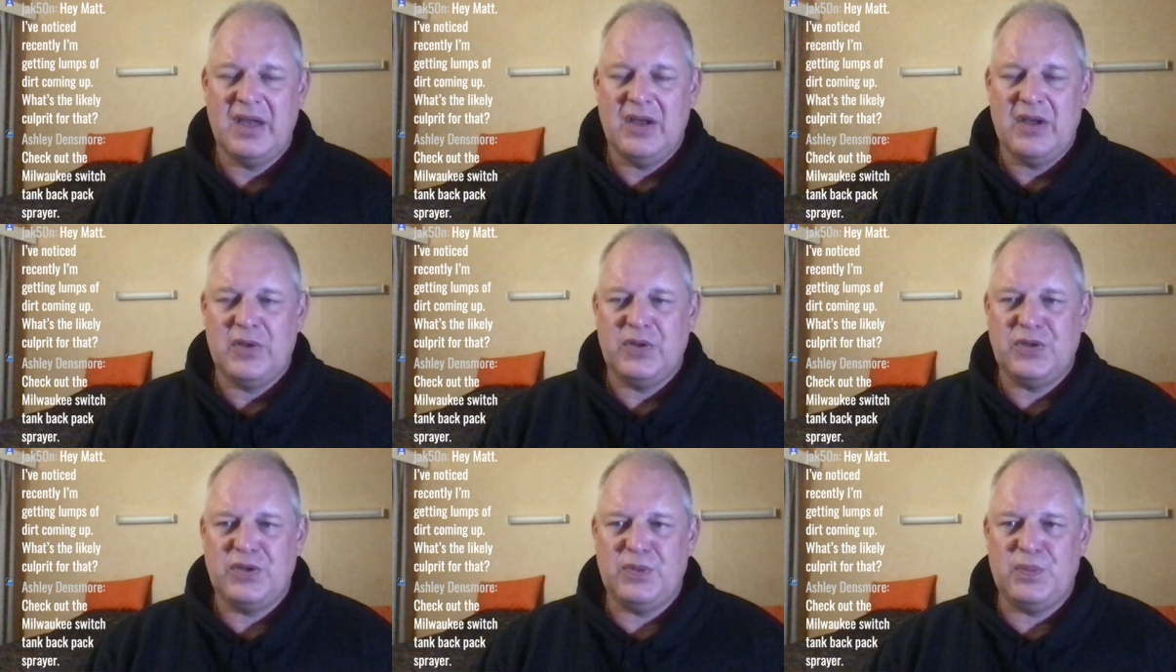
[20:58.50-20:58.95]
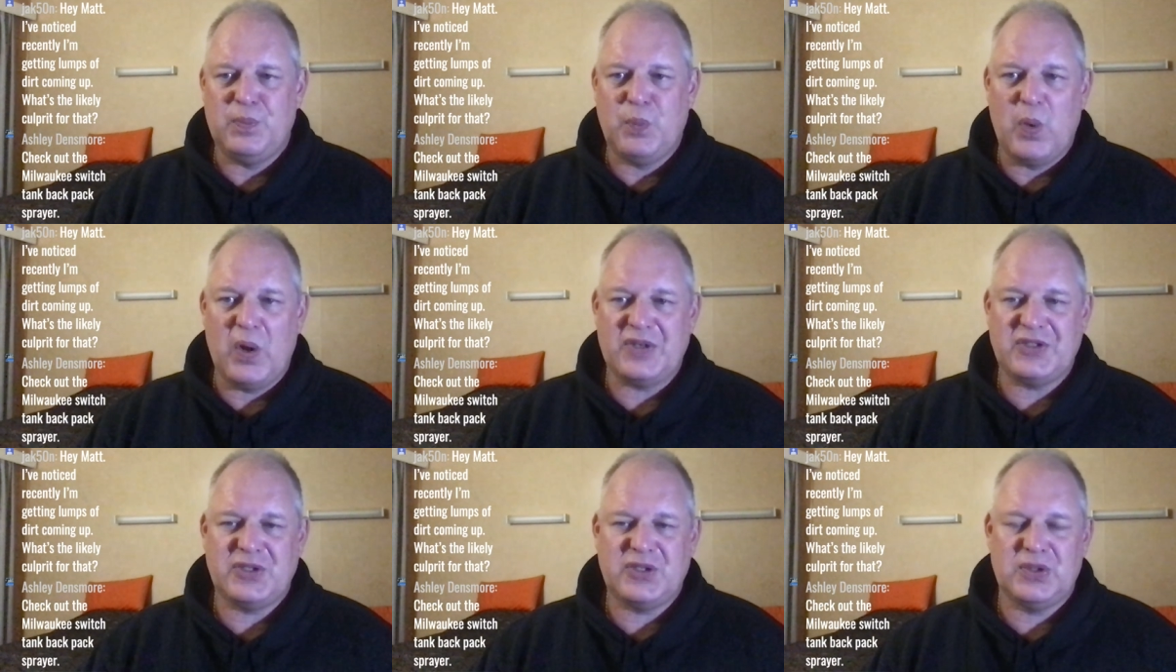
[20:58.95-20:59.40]
You
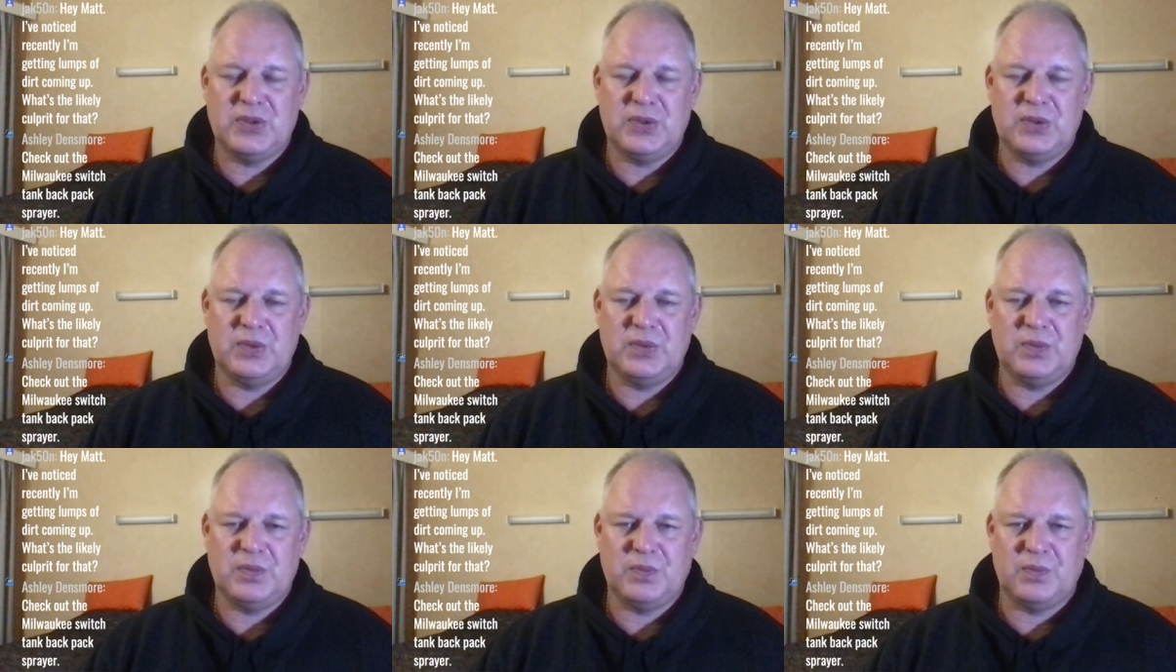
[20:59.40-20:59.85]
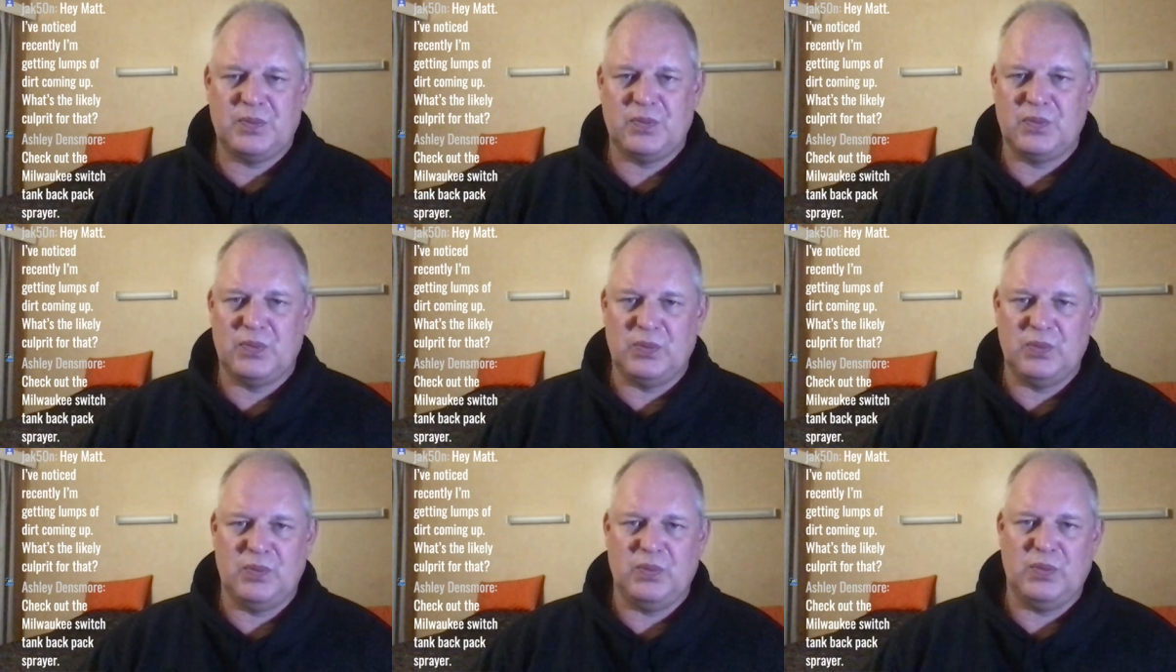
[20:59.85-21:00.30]
want to,
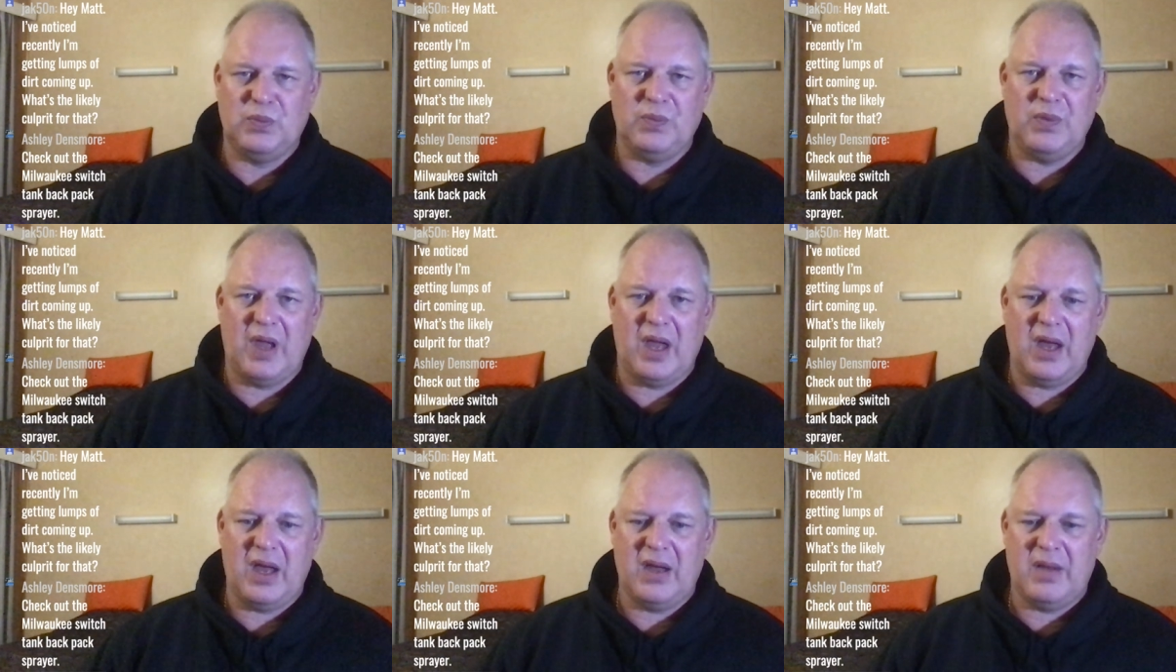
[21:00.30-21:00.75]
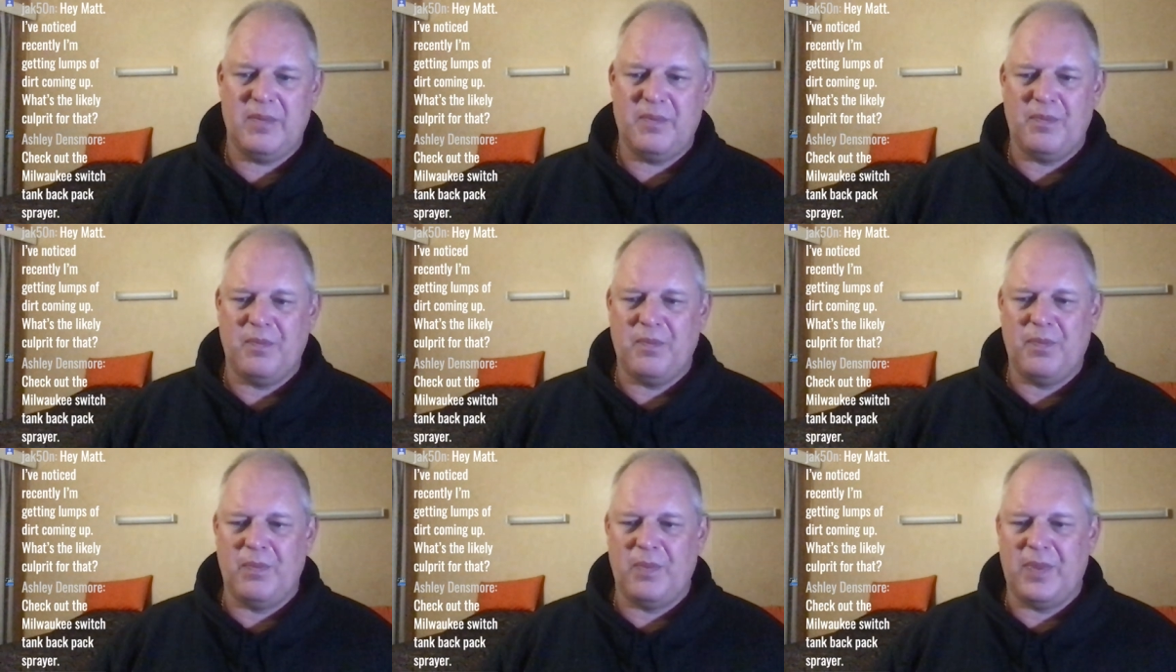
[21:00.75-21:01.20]

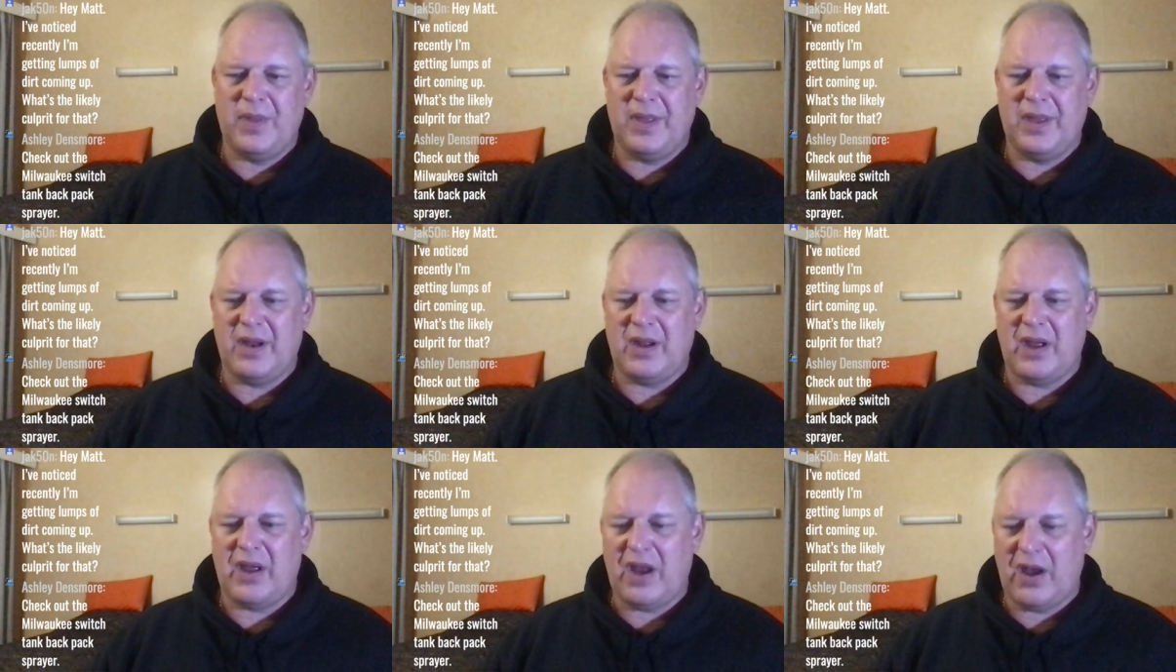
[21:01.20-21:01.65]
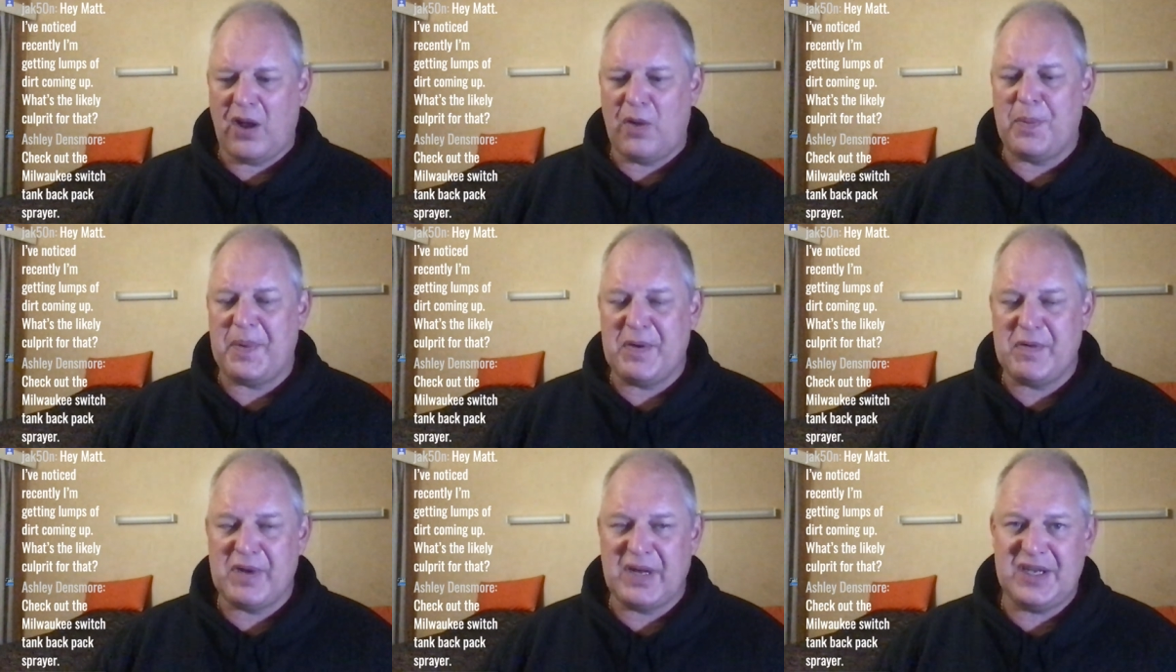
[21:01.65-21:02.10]
and I'll
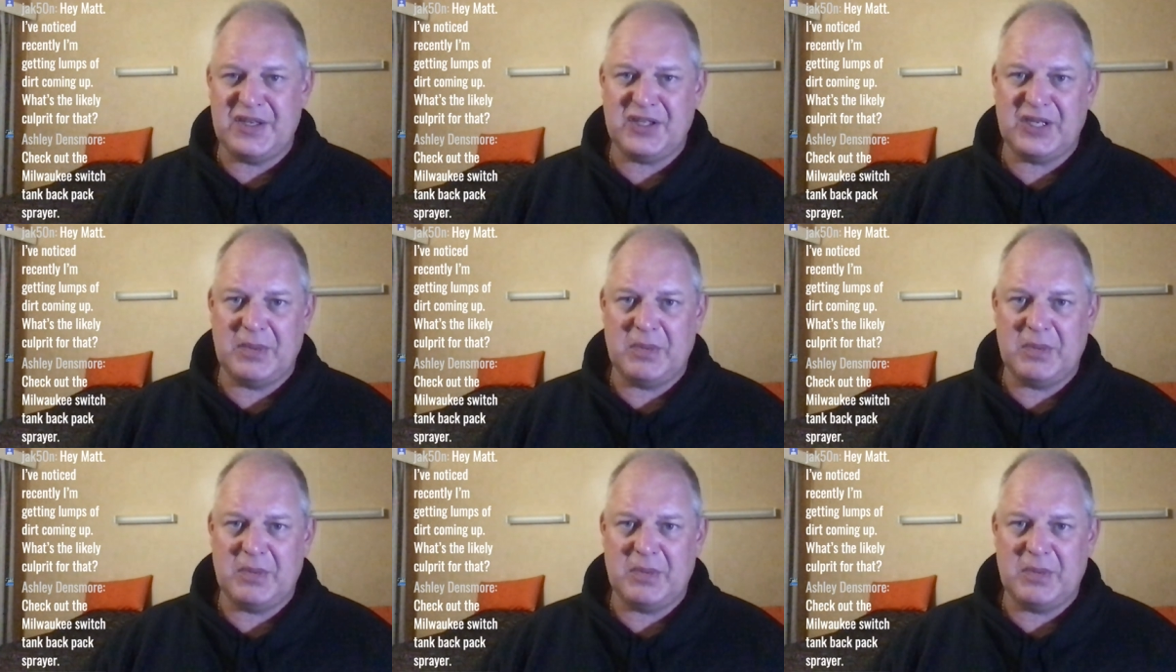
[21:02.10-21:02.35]
be releasing